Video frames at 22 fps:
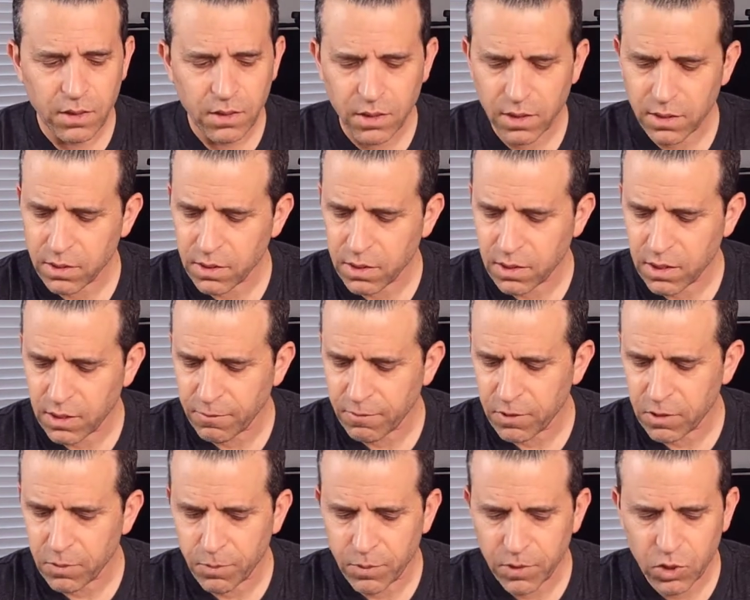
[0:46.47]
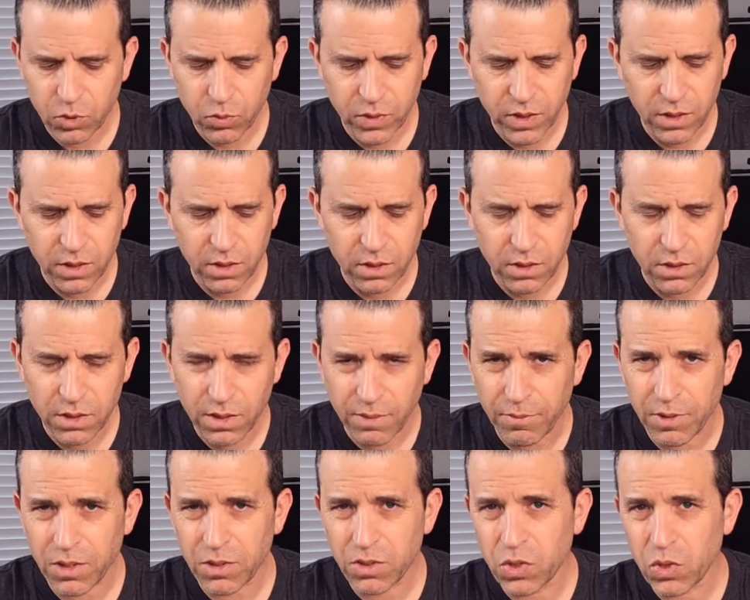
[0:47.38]
just the difference between
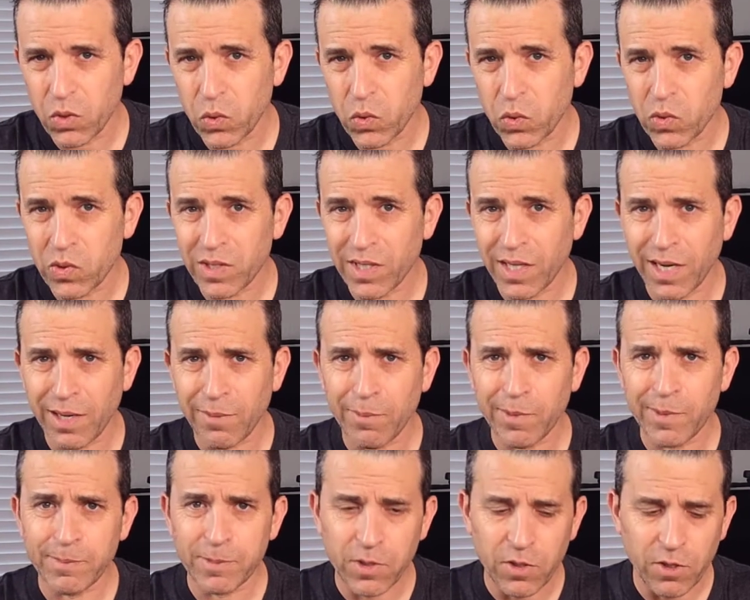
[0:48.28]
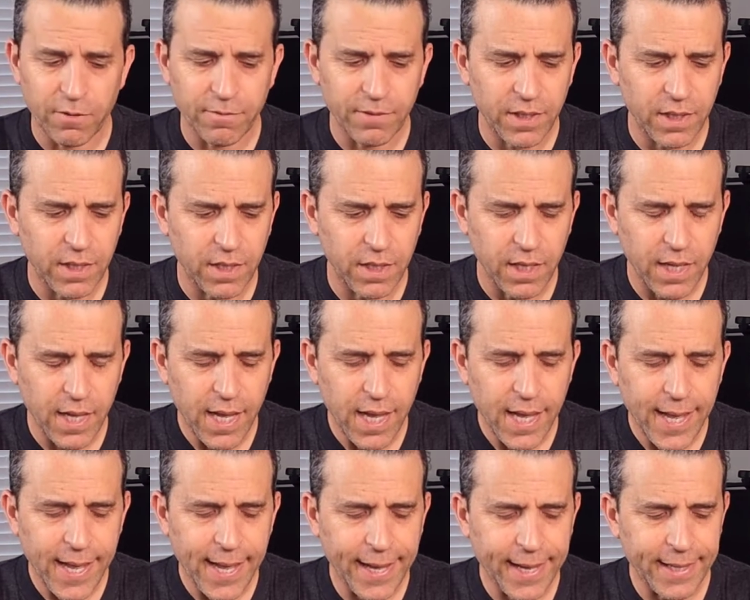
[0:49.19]
some of the twos that I'm observing
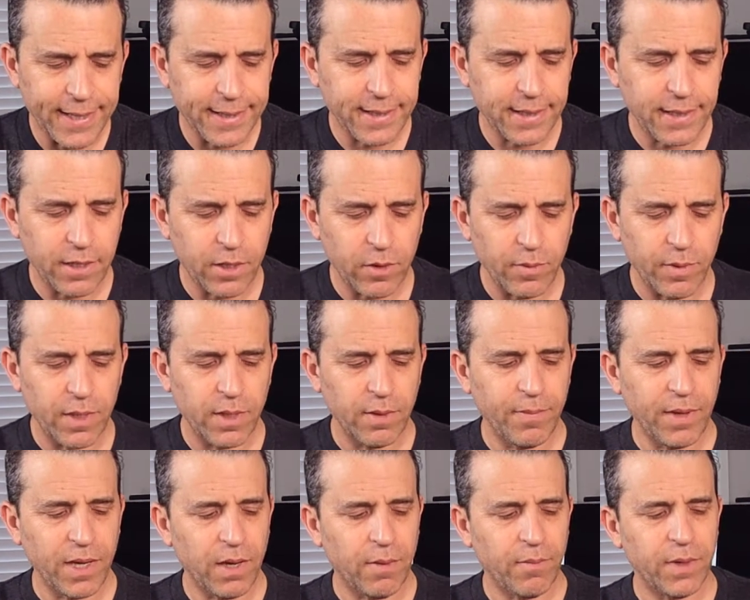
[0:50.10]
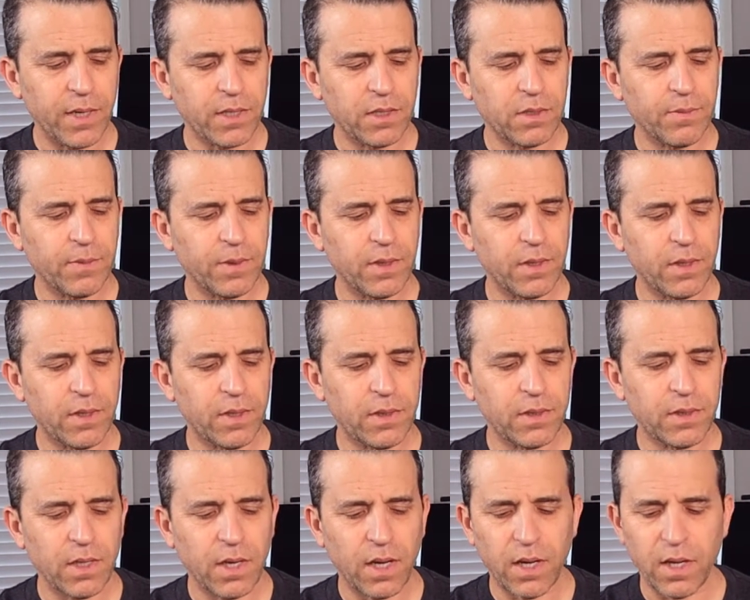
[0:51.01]
and a little bit about my
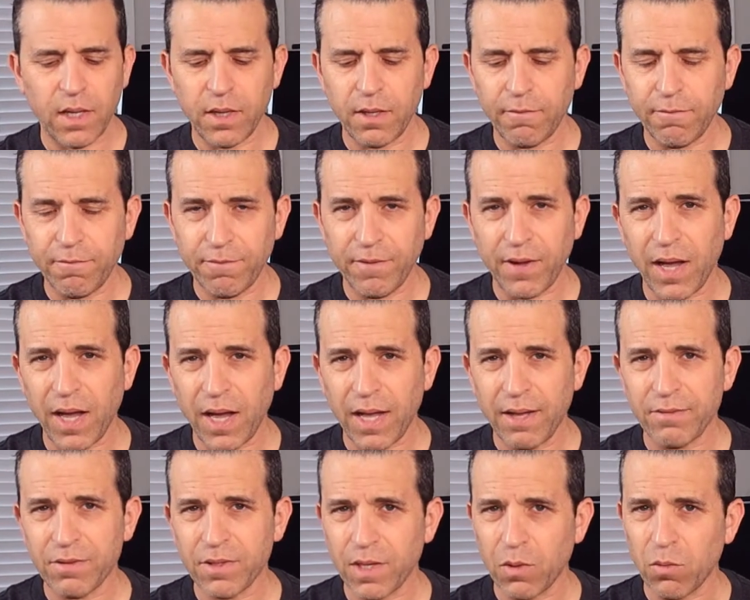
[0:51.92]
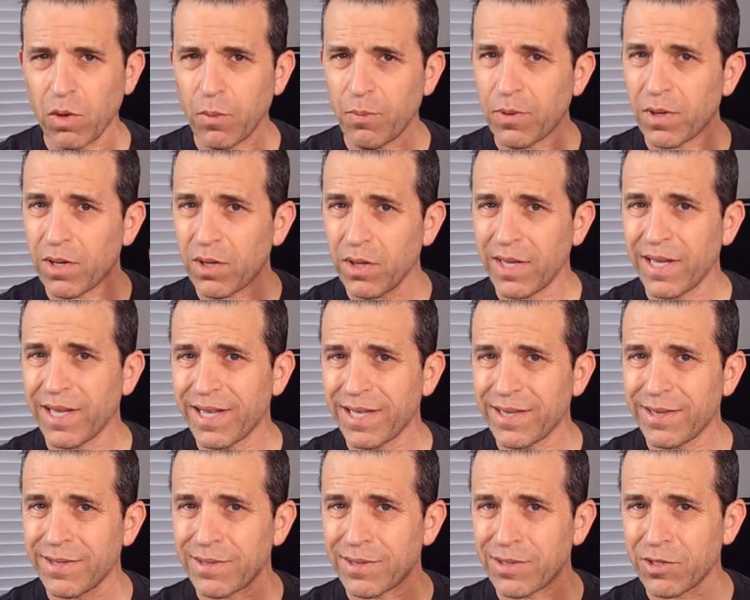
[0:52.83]
experience on the fives. I will put a link
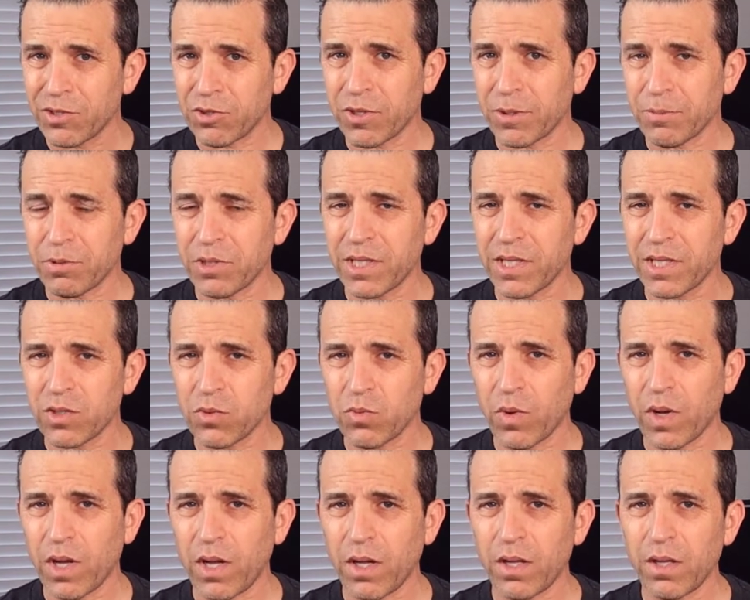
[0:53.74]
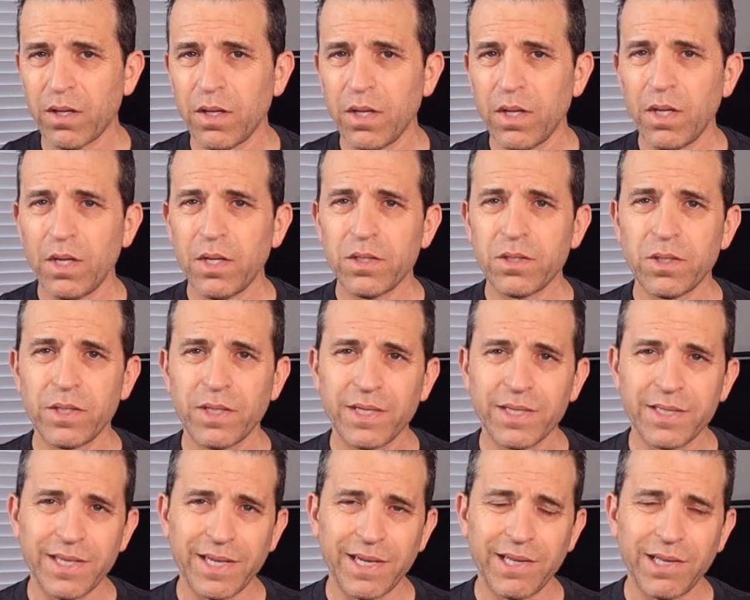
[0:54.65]
in the description as well, so you
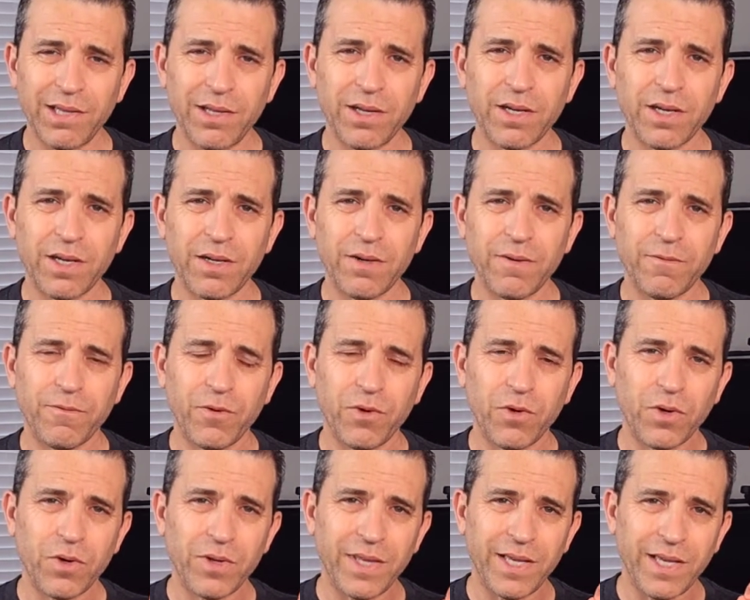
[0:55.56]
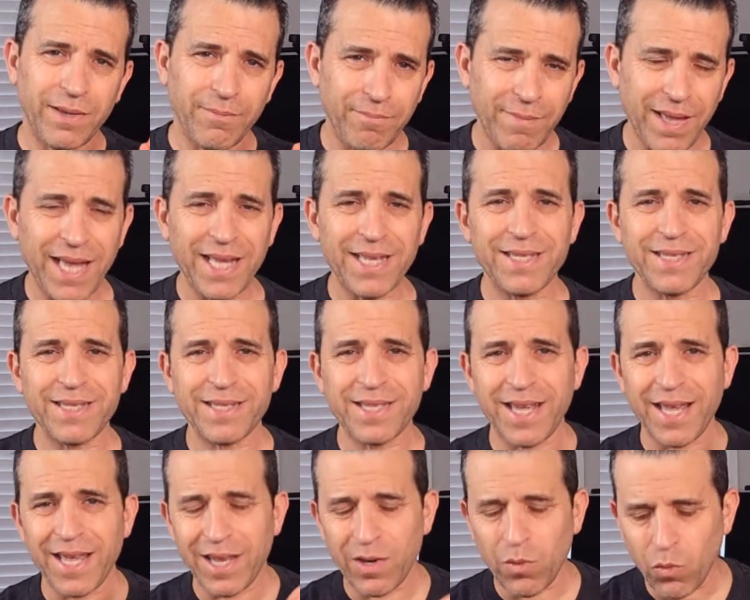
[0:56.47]
can take a look for the men's
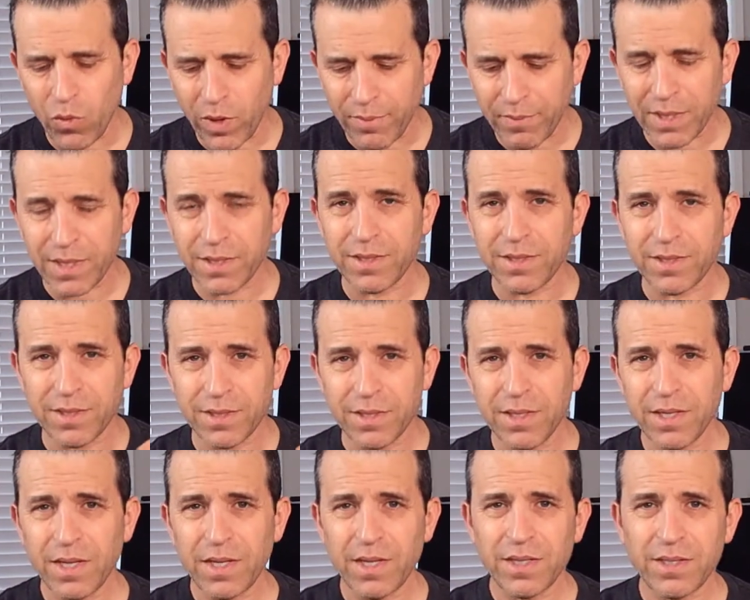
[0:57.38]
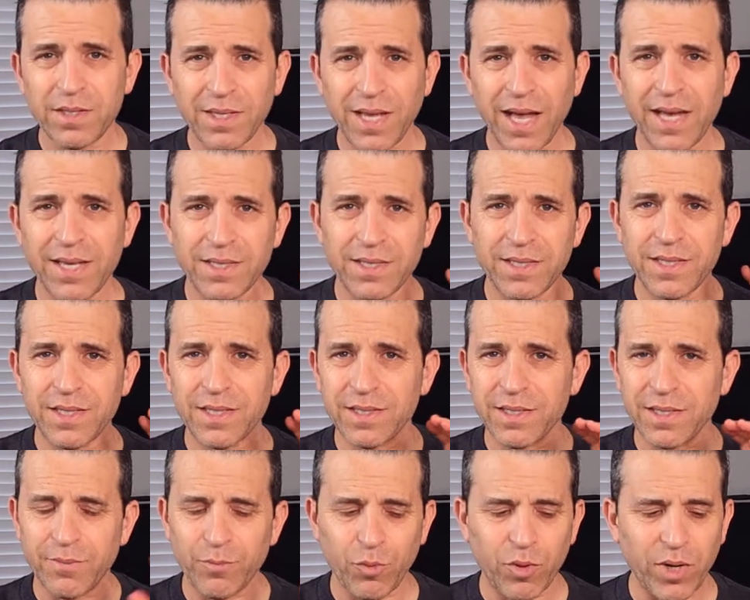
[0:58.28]
and women's
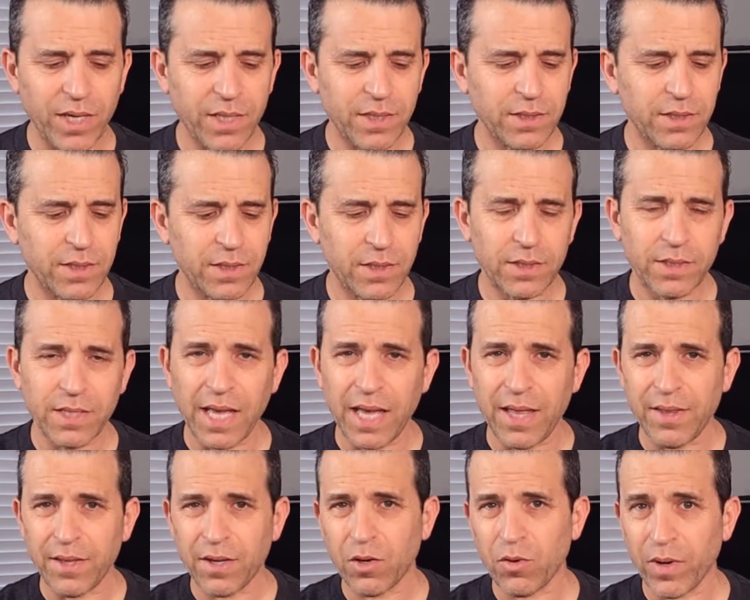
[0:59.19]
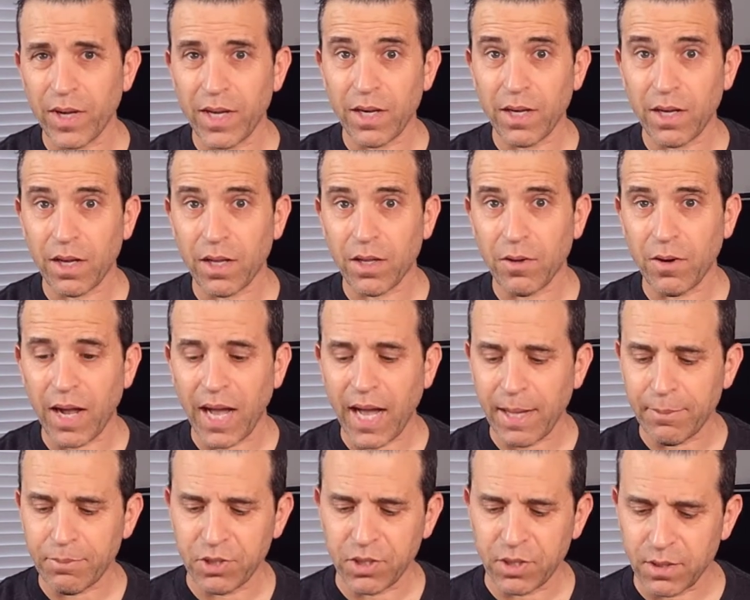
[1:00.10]
sizes and prices and the great color
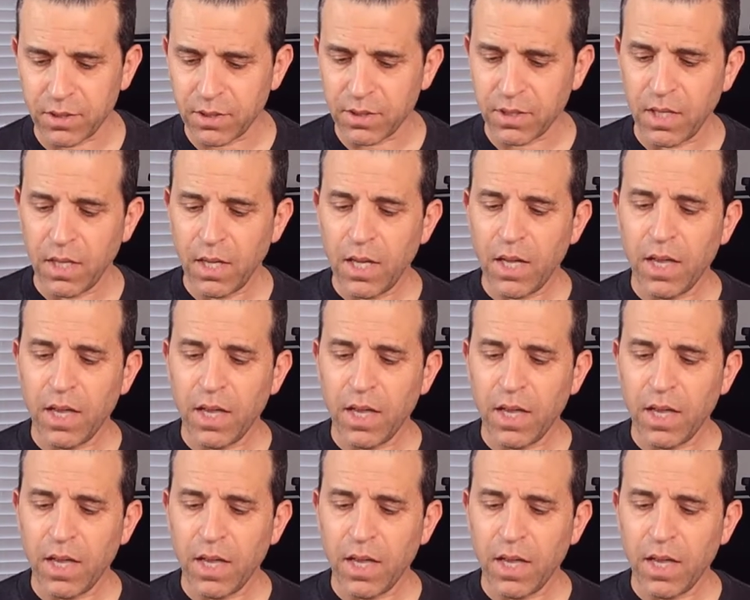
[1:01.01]
options.